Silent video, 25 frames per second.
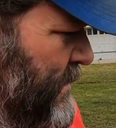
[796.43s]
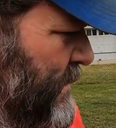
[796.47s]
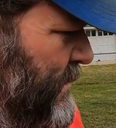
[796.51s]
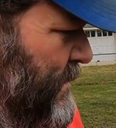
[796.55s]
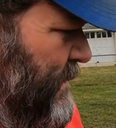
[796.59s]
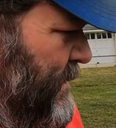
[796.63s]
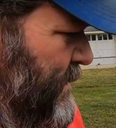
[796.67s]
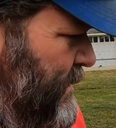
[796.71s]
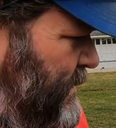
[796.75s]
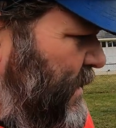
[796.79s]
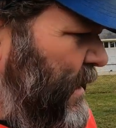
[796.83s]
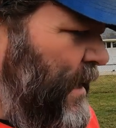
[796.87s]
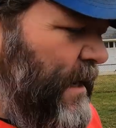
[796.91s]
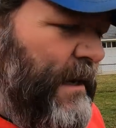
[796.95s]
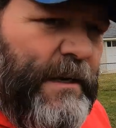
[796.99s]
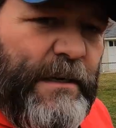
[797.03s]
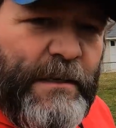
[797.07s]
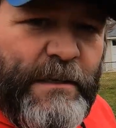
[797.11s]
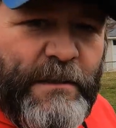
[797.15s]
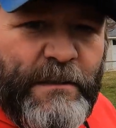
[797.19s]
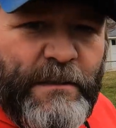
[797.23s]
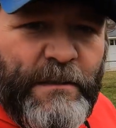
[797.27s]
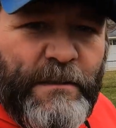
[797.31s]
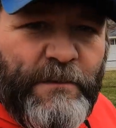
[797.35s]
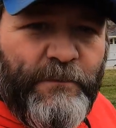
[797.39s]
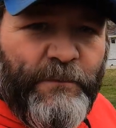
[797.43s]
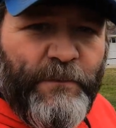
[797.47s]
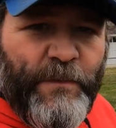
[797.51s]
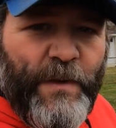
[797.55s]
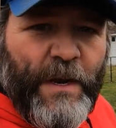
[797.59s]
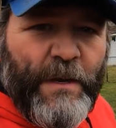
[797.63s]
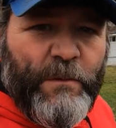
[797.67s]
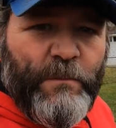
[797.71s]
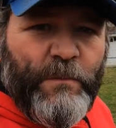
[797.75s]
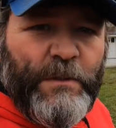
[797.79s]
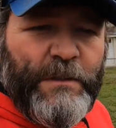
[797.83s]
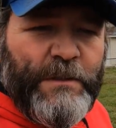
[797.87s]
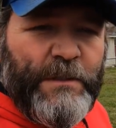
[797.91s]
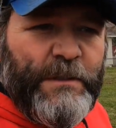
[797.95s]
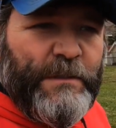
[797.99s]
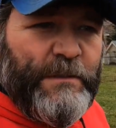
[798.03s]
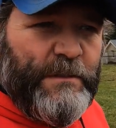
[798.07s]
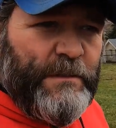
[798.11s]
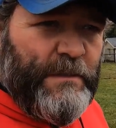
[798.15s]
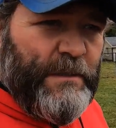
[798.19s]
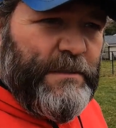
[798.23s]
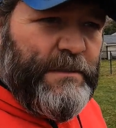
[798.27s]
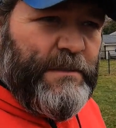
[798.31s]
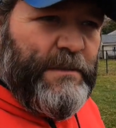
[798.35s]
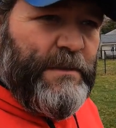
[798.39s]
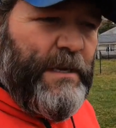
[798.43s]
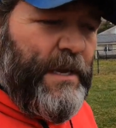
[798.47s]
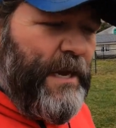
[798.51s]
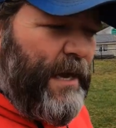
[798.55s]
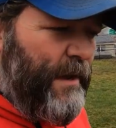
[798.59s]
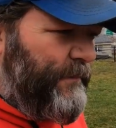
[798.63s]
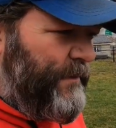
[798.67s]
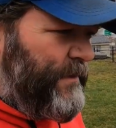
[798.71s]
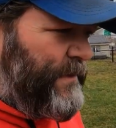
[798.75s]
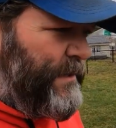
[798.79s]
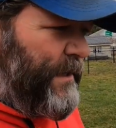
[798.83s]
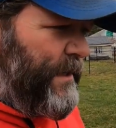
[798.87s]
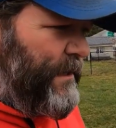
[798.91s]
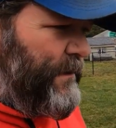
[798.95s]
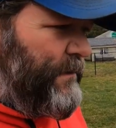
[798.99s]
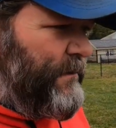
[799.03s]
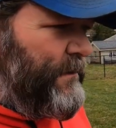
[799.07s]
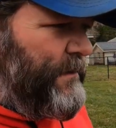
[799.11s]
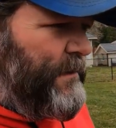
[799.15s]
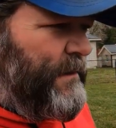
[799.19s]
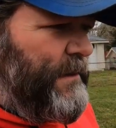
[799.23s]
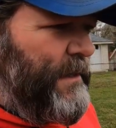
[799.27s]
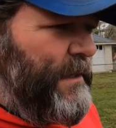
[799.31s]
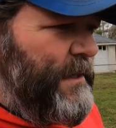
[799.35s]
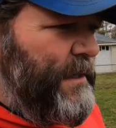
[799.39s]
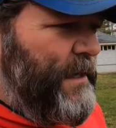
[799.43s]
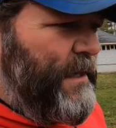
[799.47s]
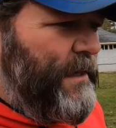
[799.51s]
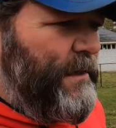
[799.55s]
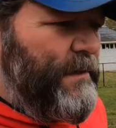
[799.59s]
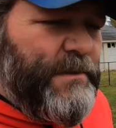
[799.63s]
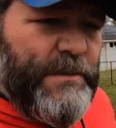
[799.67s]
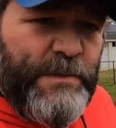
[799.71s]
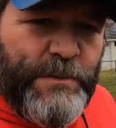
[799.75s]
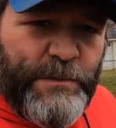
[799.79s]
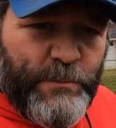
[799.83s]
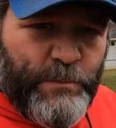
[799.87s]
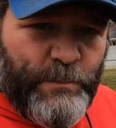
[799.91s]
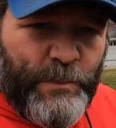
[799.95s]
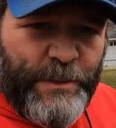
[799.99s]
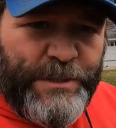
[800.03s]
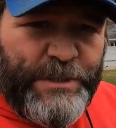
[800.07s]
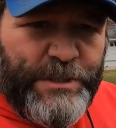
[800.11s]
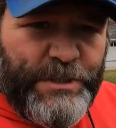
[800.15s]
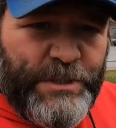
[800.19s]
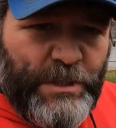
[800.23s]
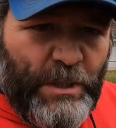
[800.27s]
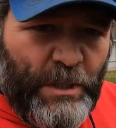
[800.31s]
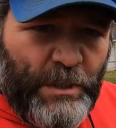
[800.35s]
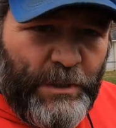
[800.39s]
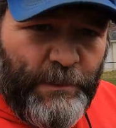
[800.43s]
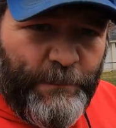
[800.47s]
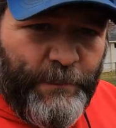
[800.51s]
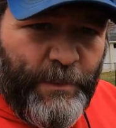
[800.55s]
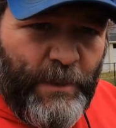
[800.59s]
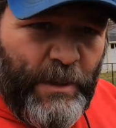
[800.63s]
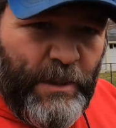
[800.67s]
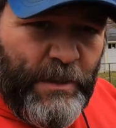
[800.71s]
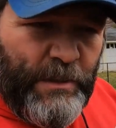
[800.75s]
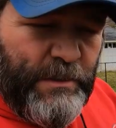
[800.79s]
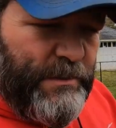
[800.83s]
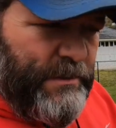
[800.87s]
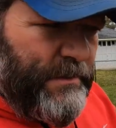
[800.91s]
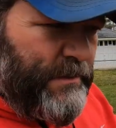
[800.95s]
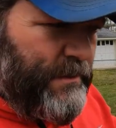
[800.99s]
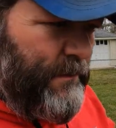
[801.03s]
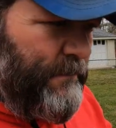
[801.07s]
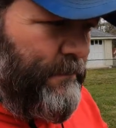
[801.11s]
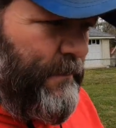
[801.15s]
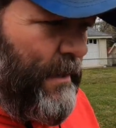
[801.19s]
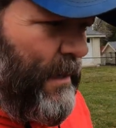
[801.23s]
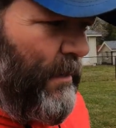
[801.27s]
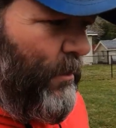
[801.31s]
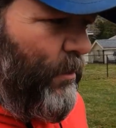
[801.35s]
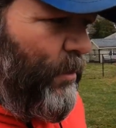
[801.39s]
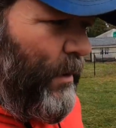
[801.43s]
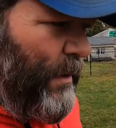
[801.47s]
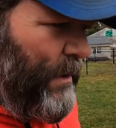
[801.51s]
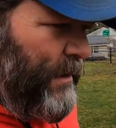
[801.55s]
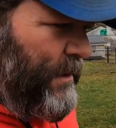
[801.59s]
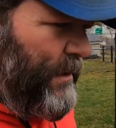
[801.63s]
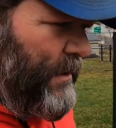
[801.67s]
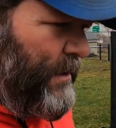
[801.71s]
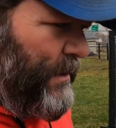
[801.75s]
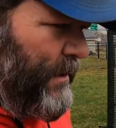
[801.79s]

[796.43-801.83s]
until I can find one that doesn't have a title, and then I'll switch all the parts and make one